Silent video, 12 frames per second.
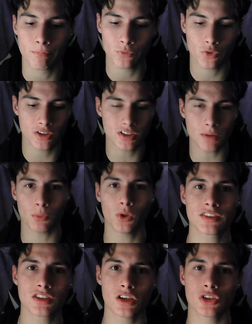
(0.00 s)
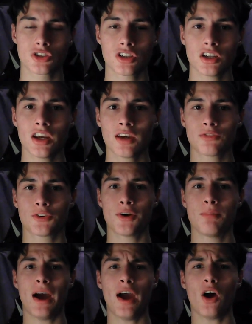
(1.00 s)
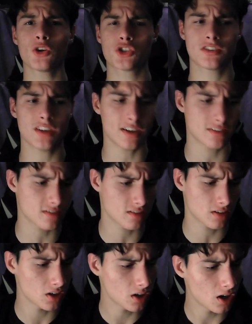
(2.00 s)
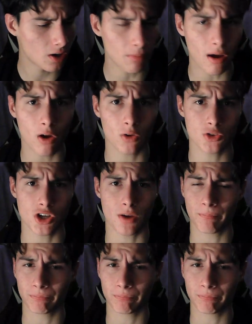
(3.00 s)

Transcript: For example, let's say you're studying for a biology test. Biology.